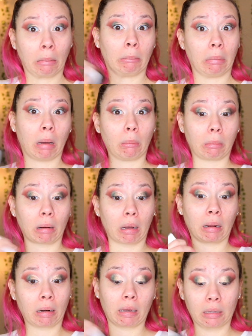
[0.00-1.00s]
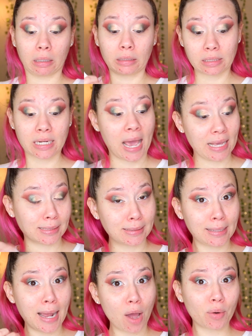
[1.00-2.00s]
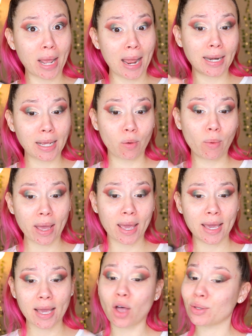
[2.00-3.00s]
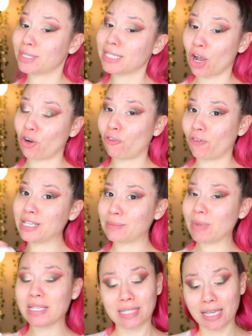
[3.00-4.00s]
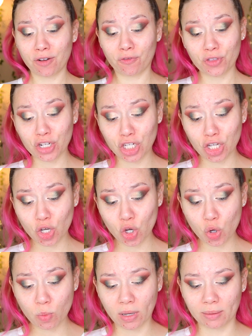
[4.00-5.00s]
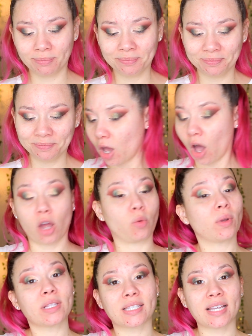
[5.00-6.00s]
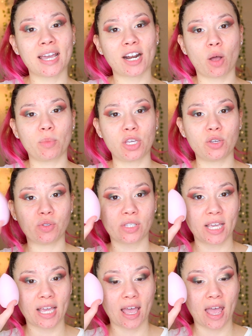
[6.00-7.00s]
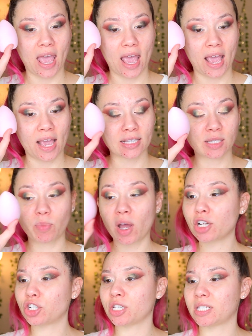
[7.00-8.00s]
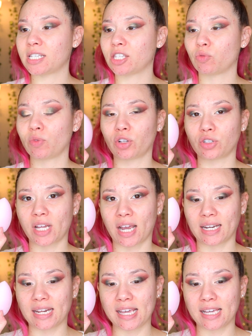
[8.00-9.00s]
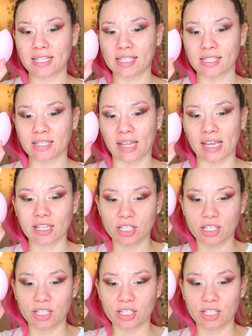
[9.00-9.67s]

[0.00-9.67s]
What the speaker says: but we're gonna test it out anyway. I'll sacrifice my skin for the tube. On one side, I'll be using a sponge. This is the Real Techniques, like,